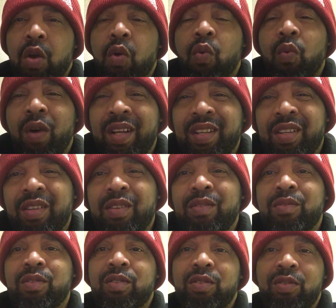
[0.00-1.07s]
What do you
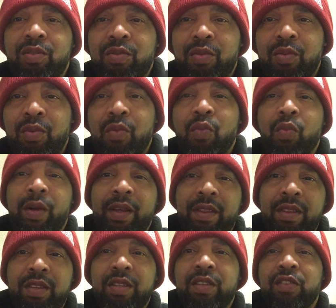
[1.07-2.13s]
do with
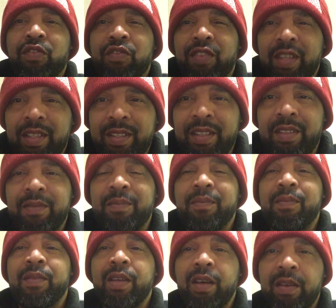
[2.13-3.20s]
the feeling
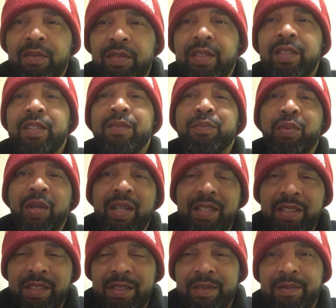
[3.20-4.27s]
of
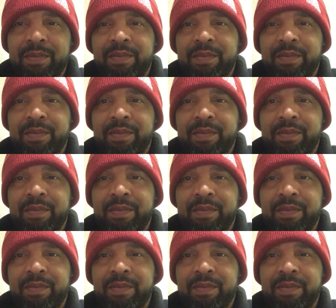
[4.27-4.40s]
depression?